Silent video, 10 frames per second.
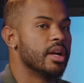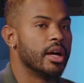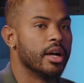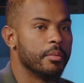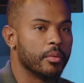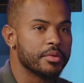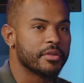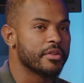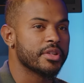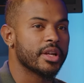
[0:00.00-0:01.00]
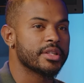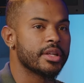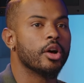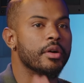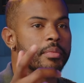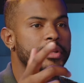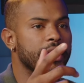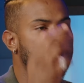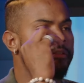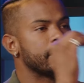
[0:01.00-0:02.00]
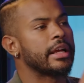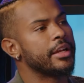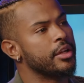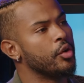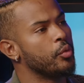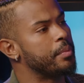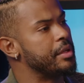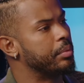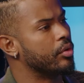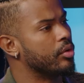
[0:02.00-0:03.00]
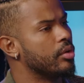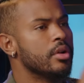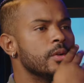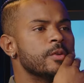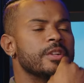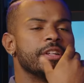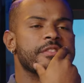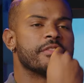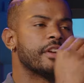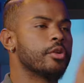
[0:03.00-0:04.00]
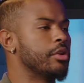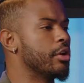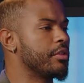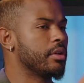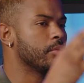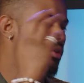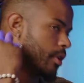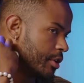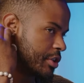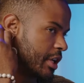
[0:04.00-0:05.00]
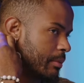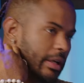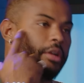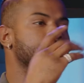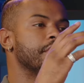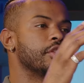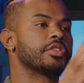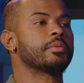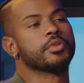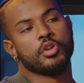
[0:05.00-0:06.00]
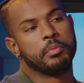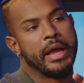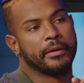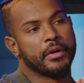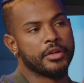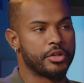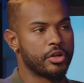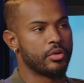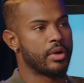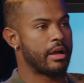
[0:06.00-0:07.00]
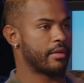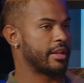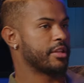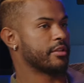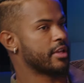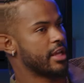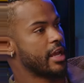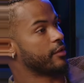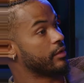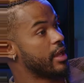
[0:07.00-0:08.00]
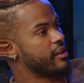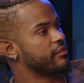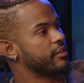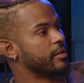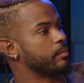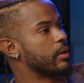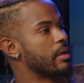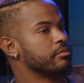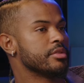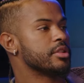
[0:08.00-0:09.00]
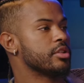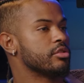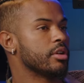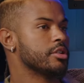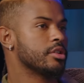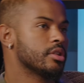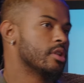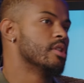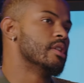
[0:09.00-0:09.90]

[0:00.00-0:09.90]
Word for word: Um, and what was the first thing I said? Oh, empathetic. I feel like I know people, even if I don't know them or understand Like I don't need to know someone's whole background to know how I think they handle life yes. and problems and situations.